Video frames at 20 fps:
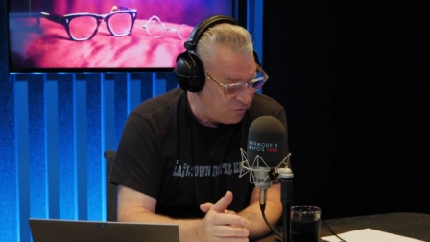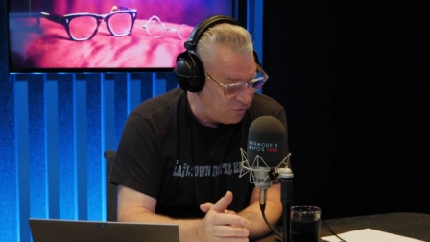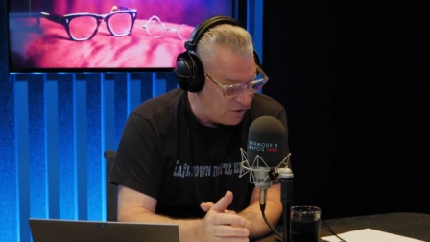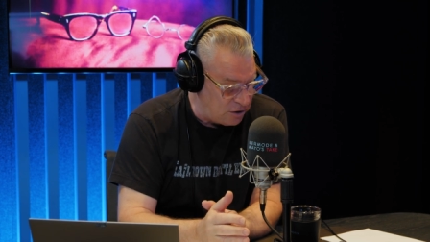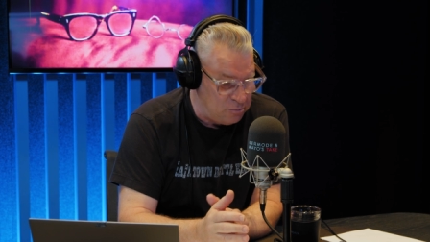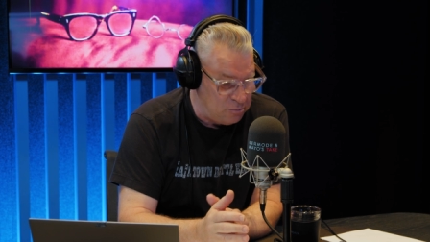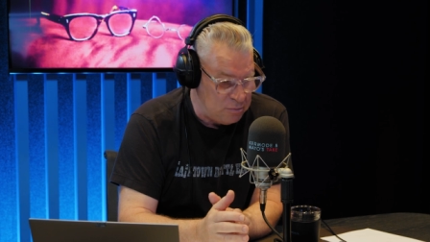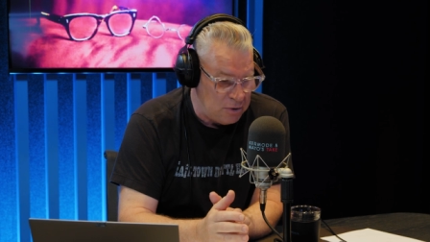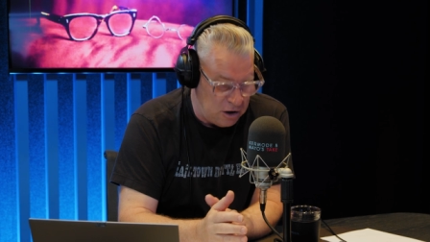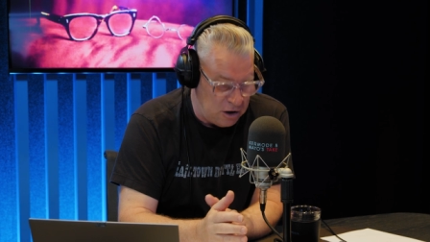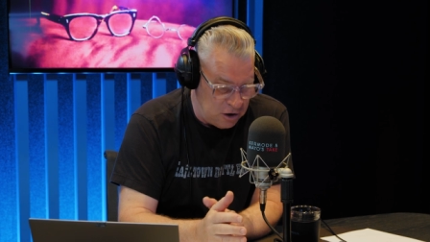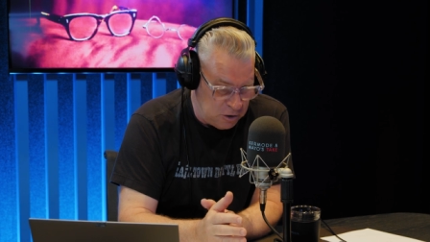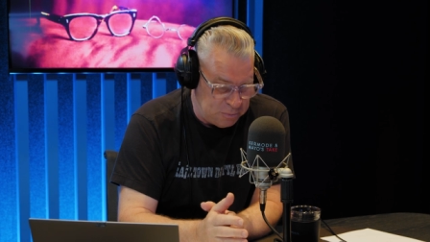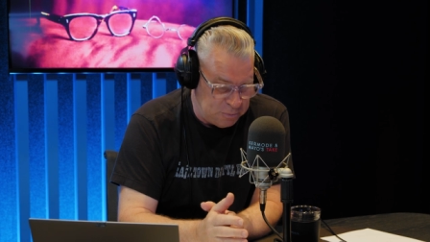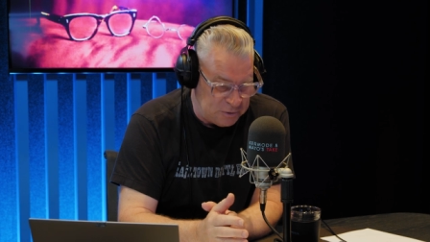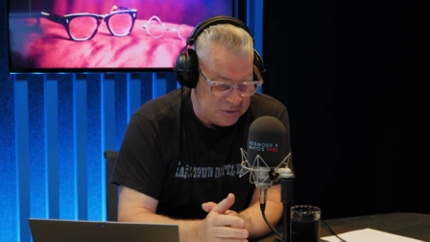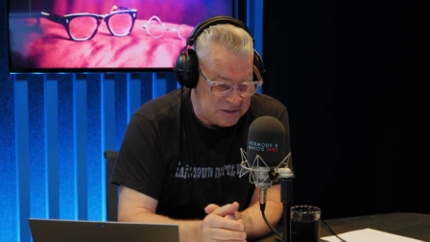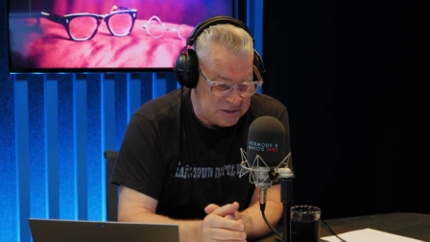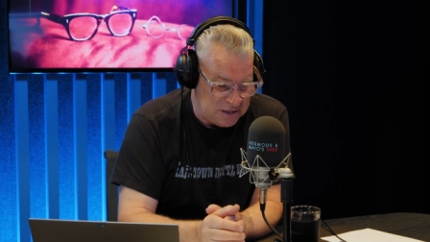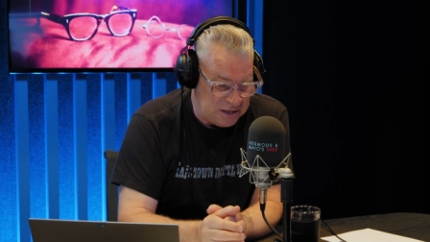film
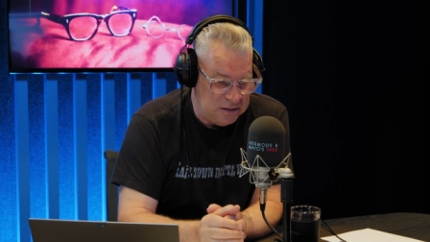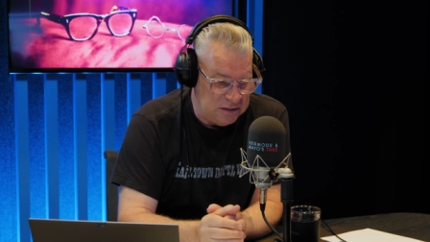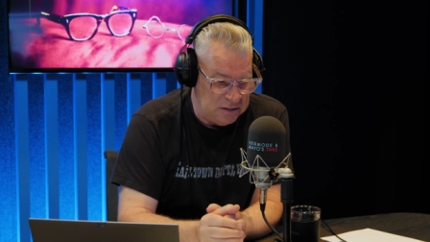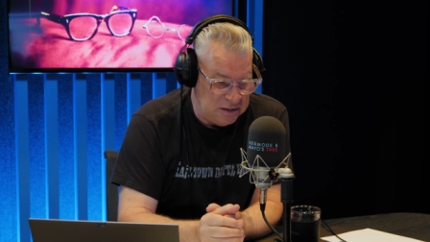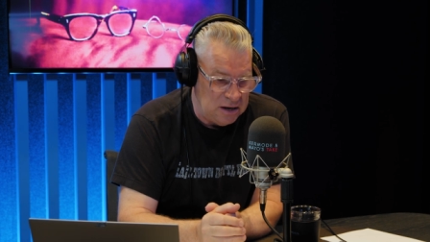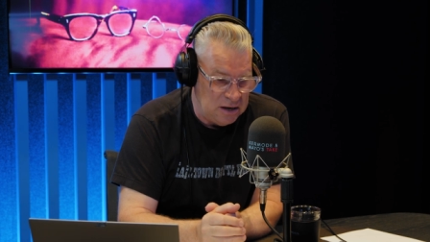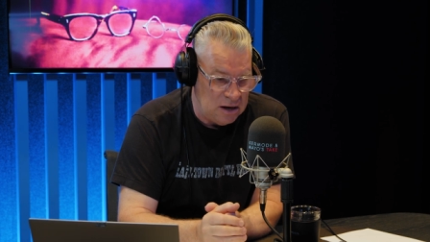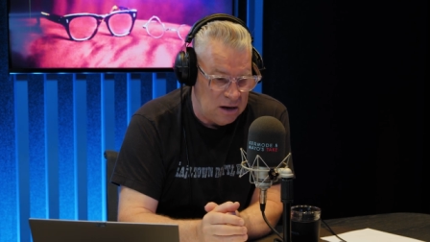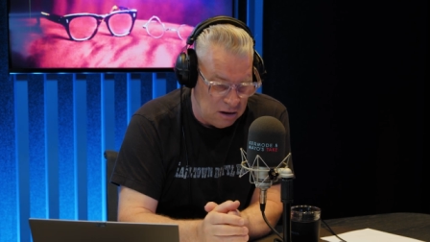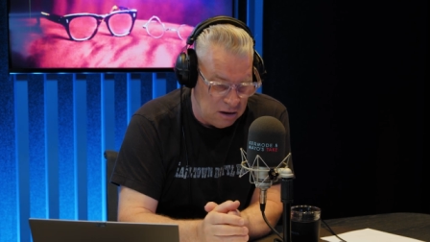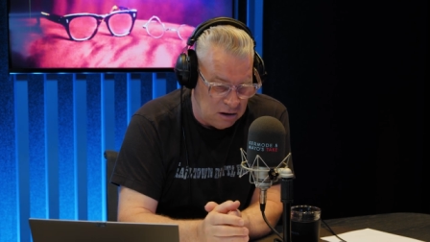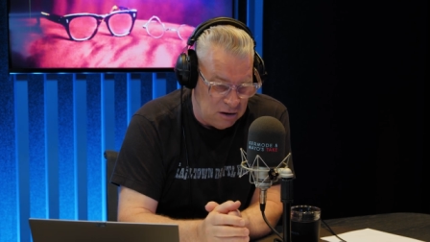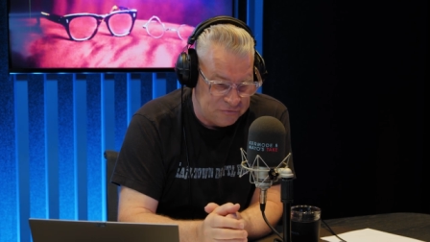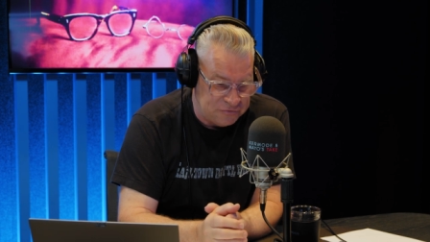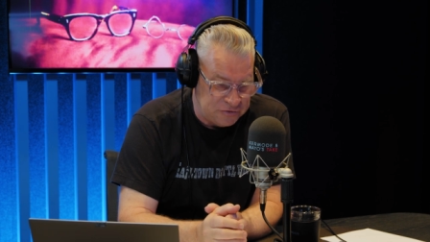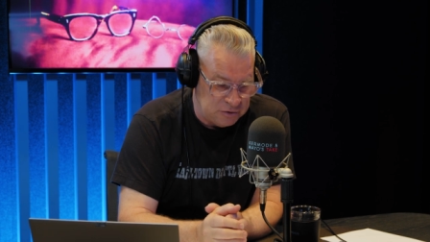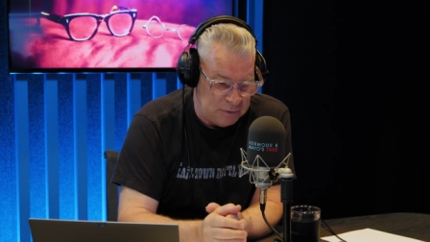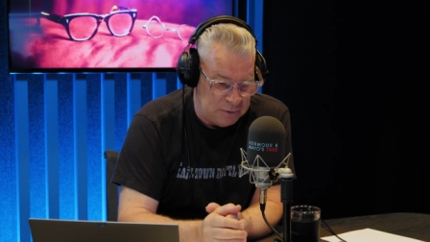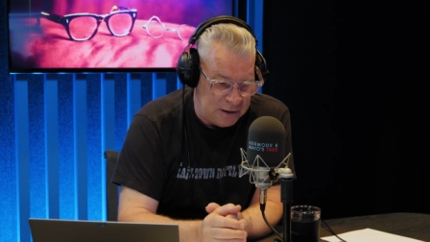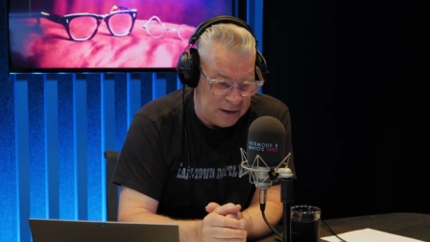opens in the
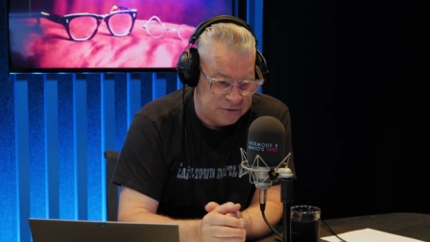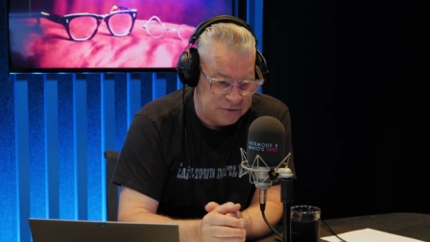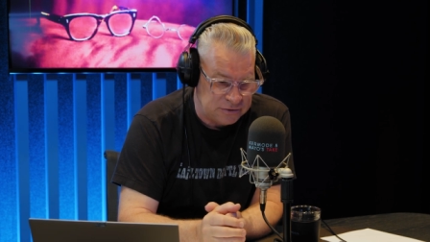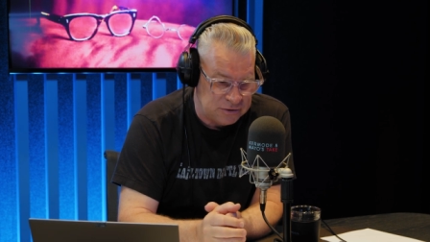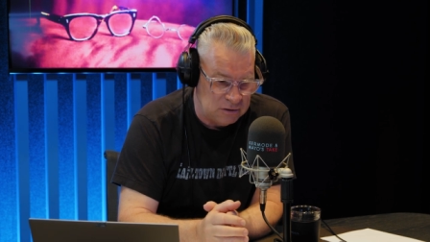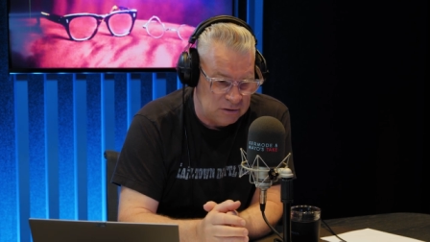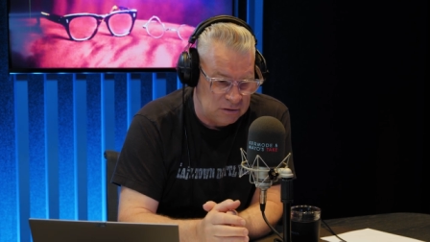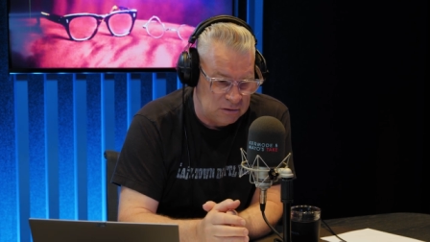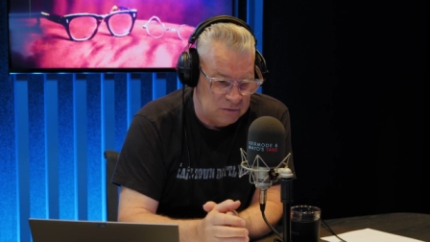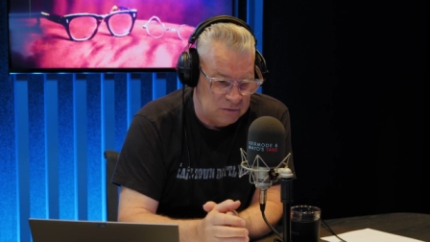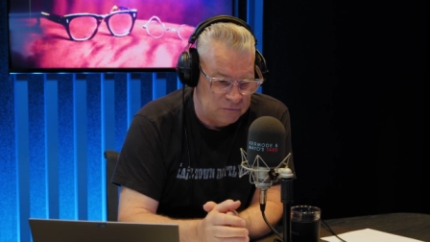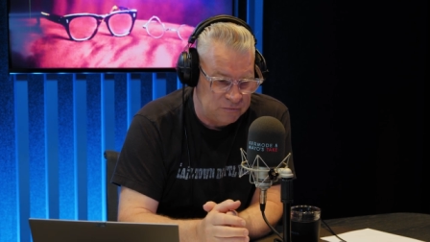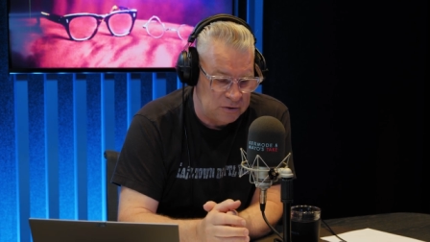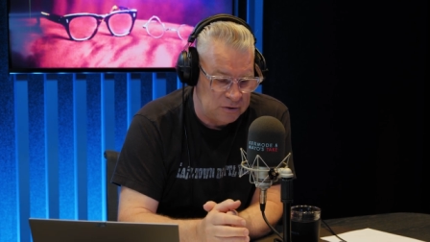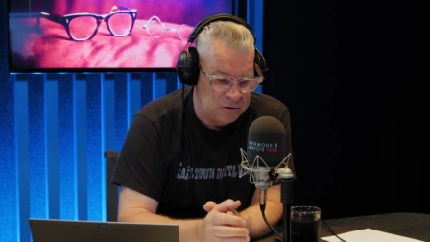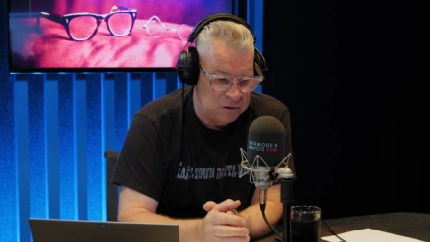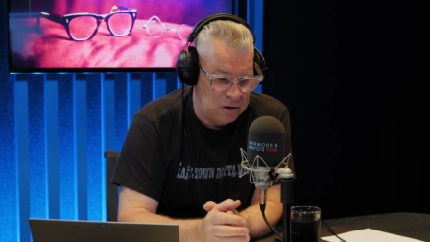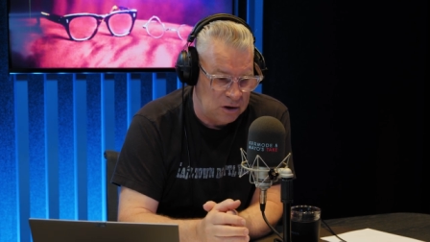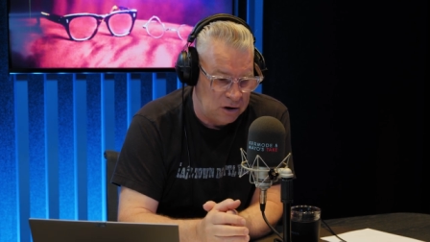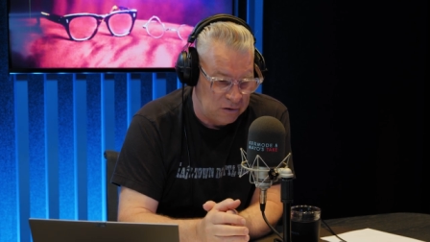aftermath of
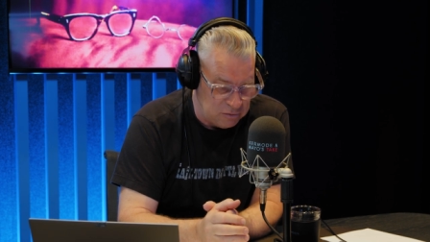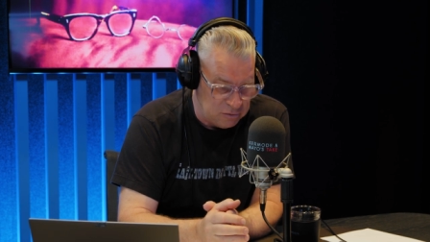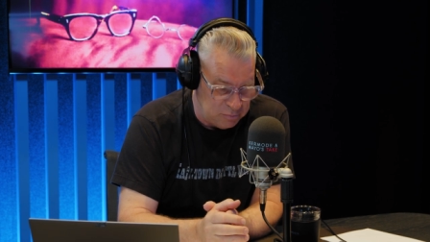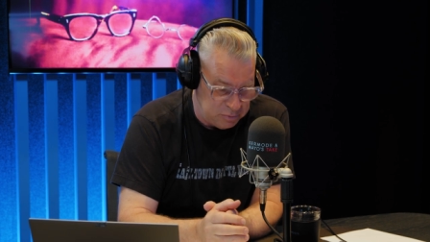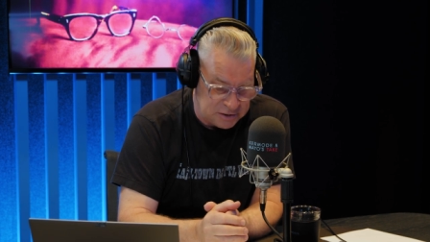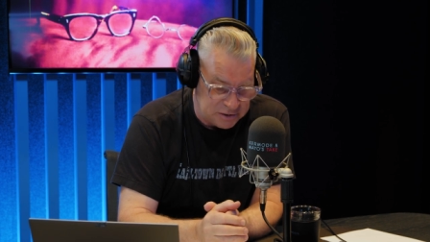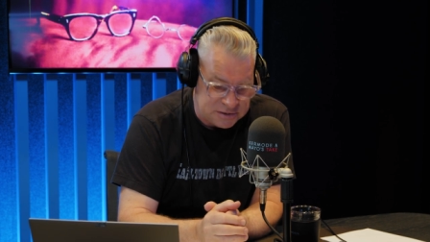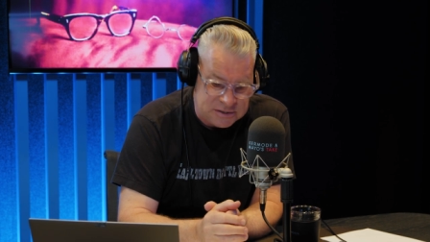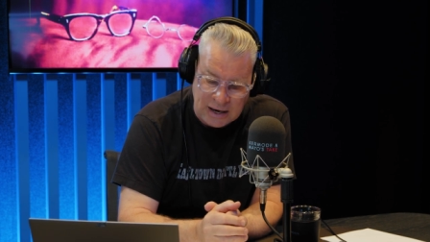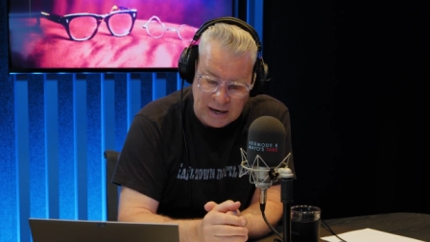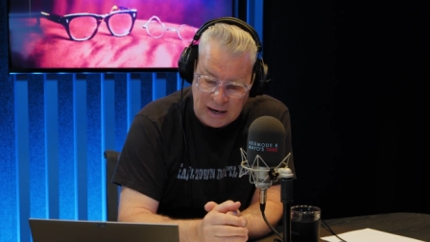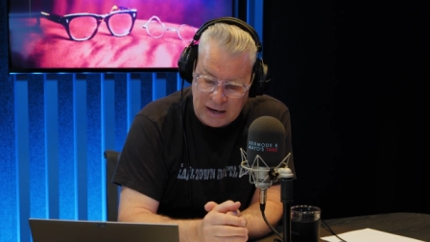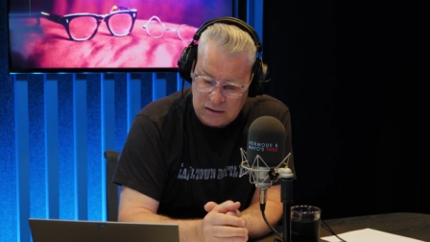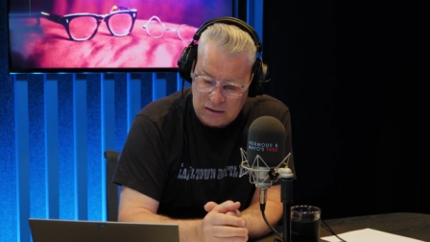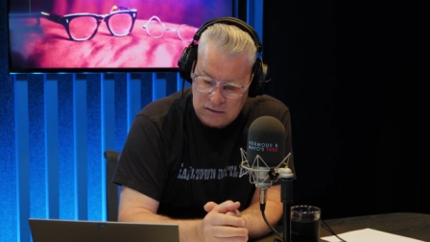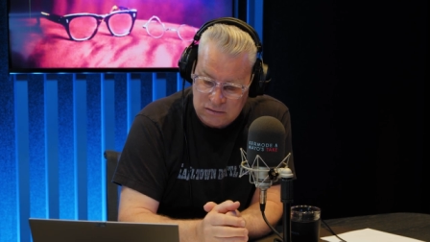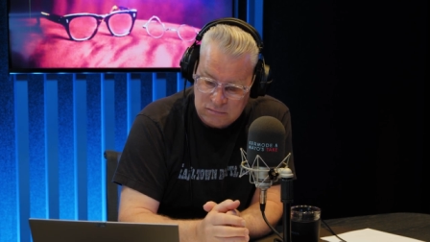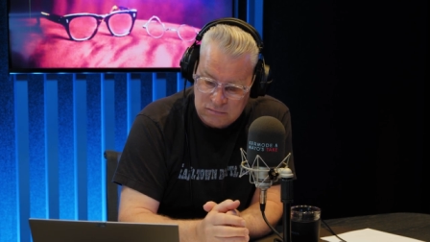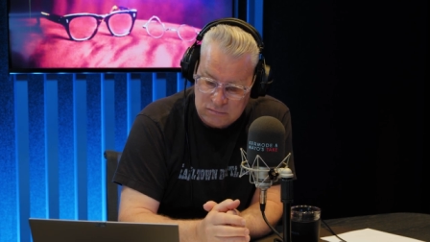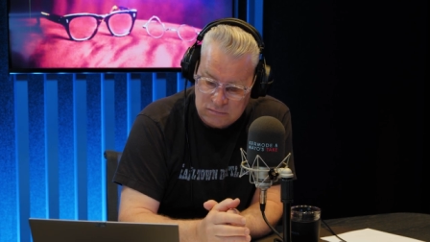a horrible
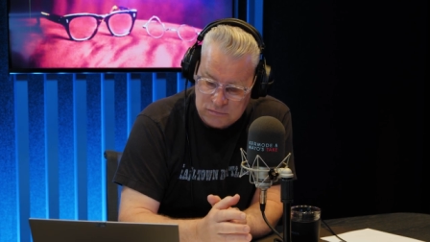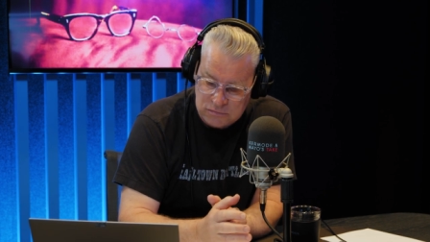attack.